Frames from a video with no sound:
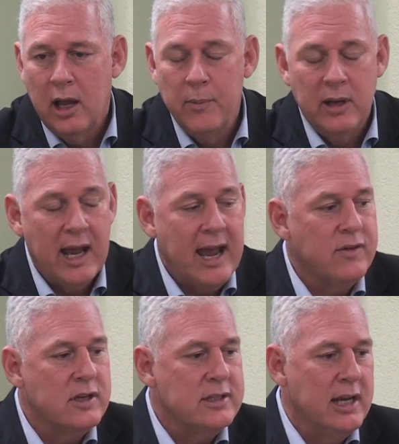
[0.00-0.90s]
I mean, I
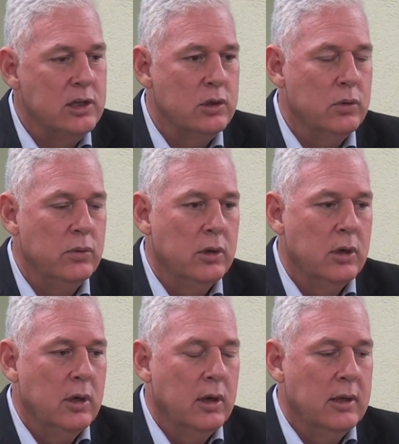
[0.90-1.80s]
have to say to you
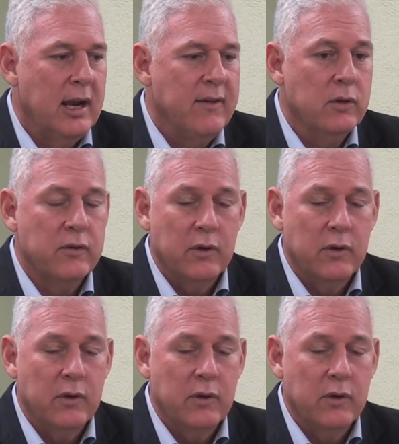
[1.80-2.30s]
that I feel